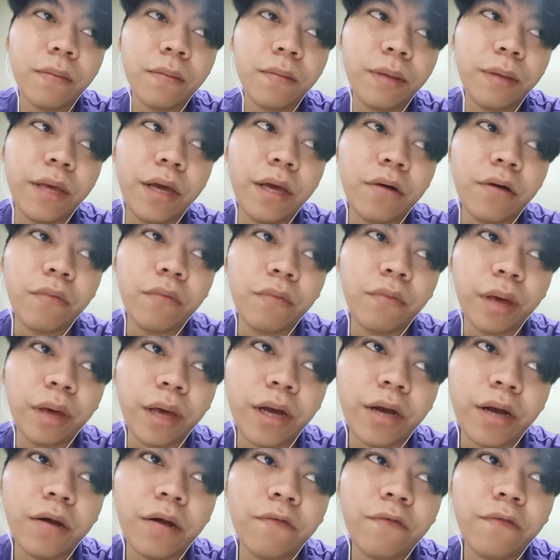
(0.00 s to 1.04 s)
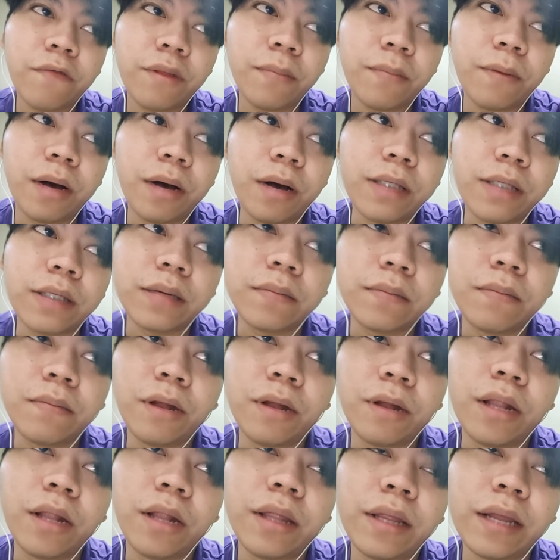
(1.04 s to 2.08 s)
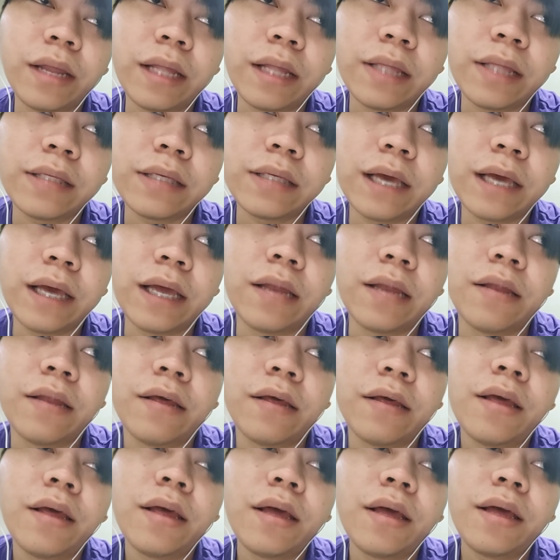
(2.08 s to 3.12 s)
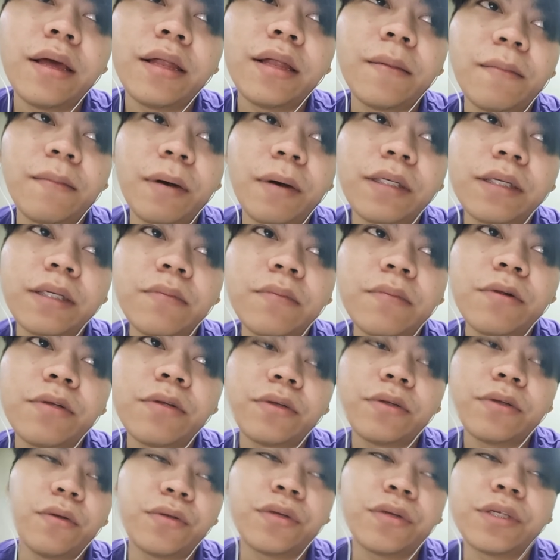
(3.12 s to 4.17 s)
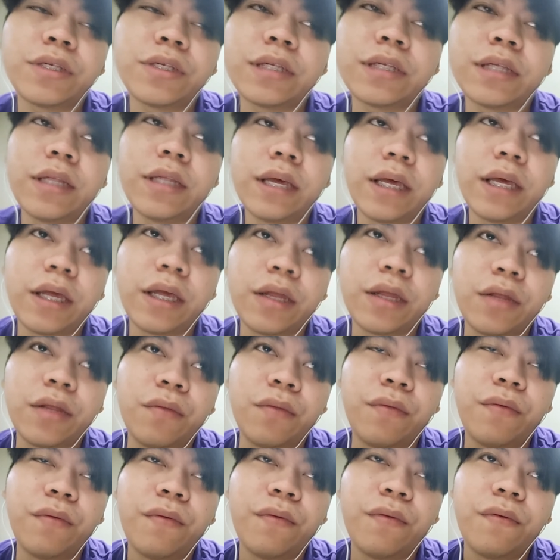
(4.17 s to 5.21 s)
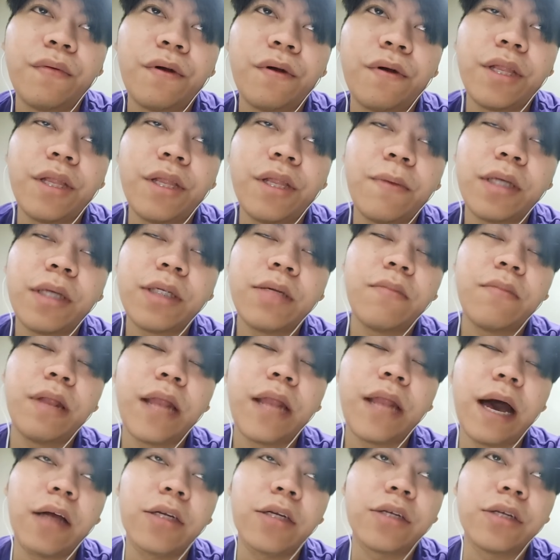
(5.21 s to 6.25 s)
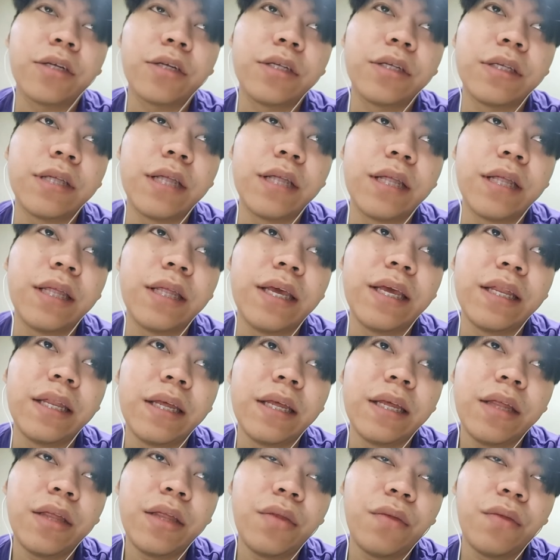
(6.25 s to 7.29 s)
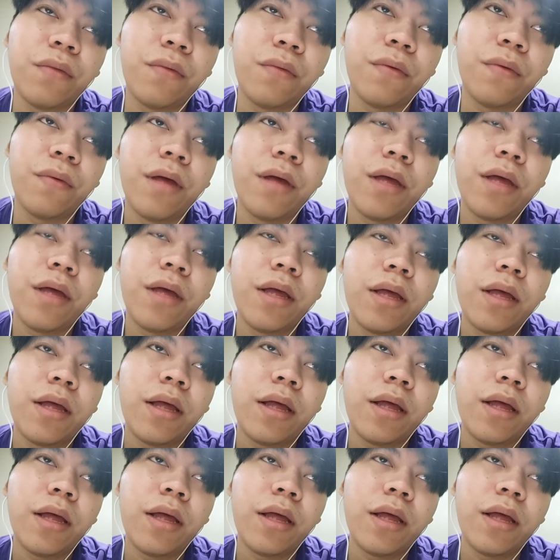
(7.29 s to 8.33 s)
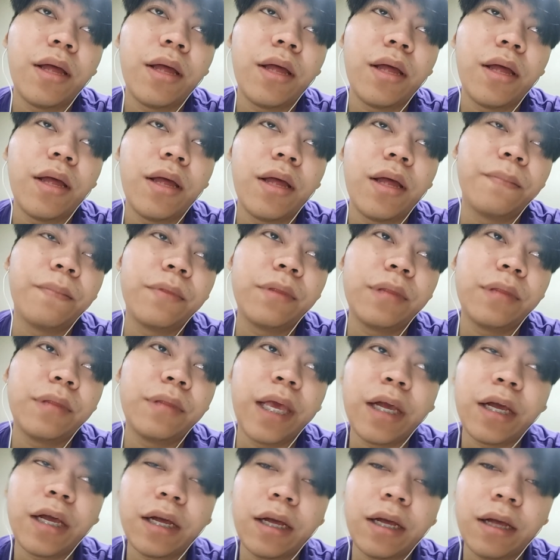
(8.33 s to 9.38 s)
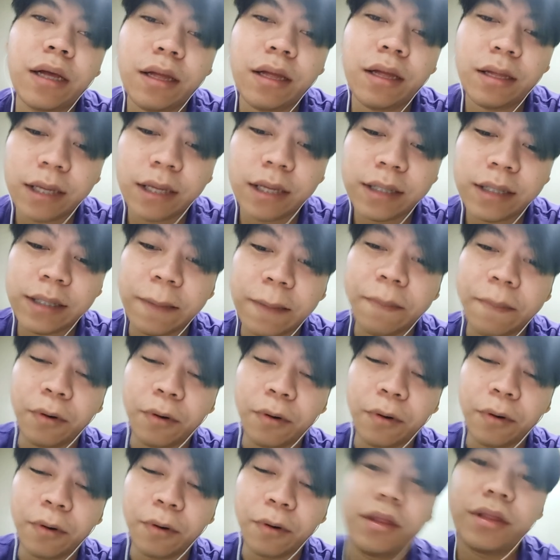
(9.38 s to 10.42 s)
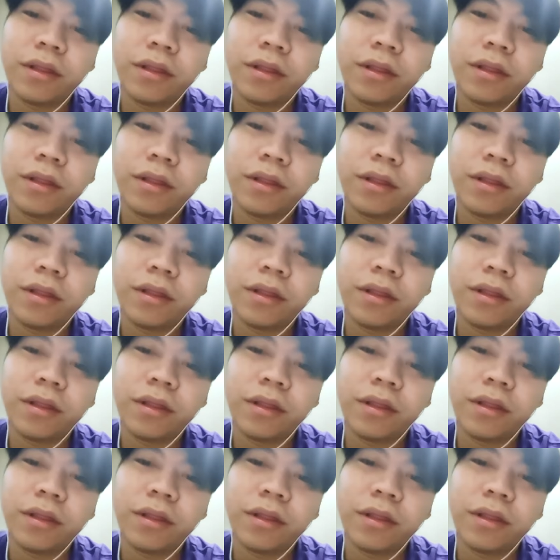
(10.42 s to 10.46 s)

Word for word: be aware of the possible threats and the possible solutions that they can do or the possible actions that they need to um, take a step on.